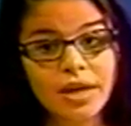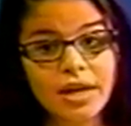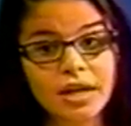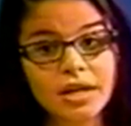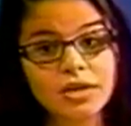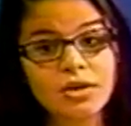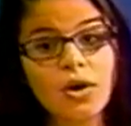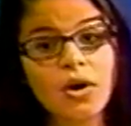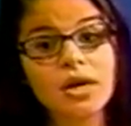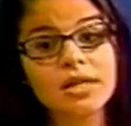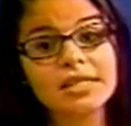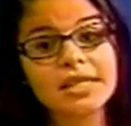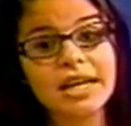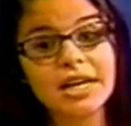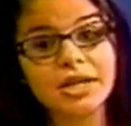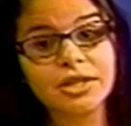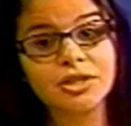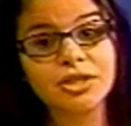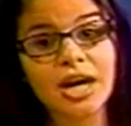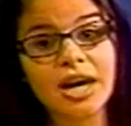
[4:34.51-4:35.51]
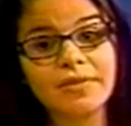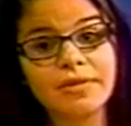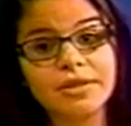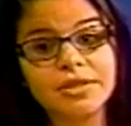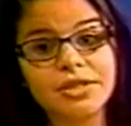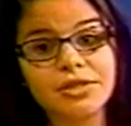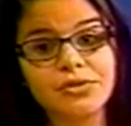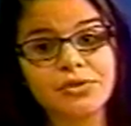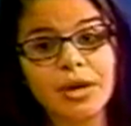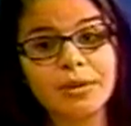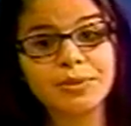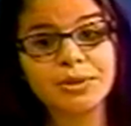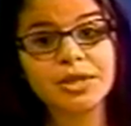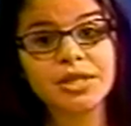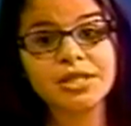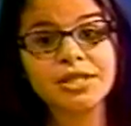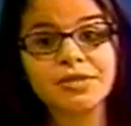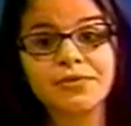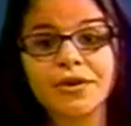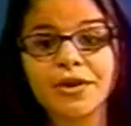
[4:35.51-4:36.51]
it could cause air travel
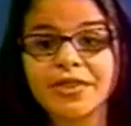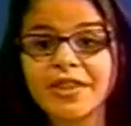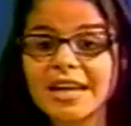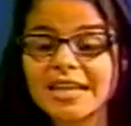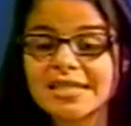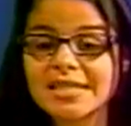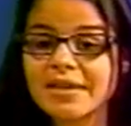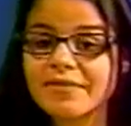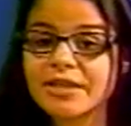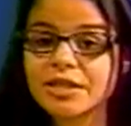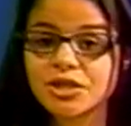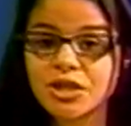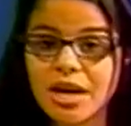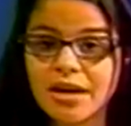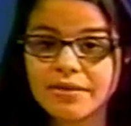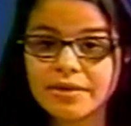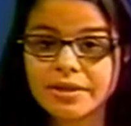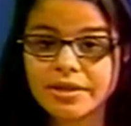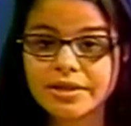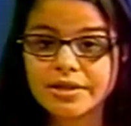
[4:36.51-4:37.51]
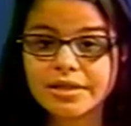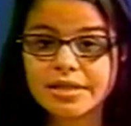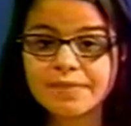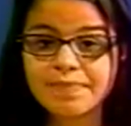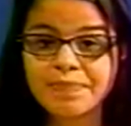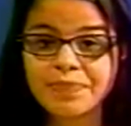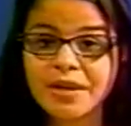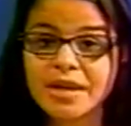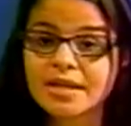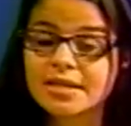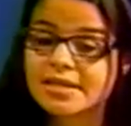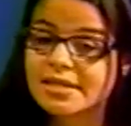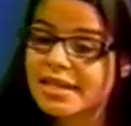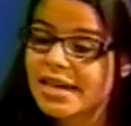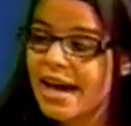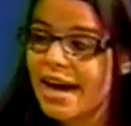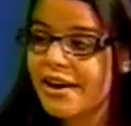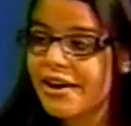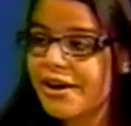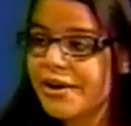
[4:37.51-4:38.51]
disruptions for Thanksgiving travelers.
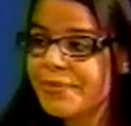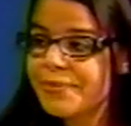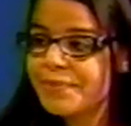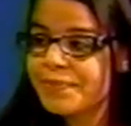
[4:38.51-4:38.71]
Ciara?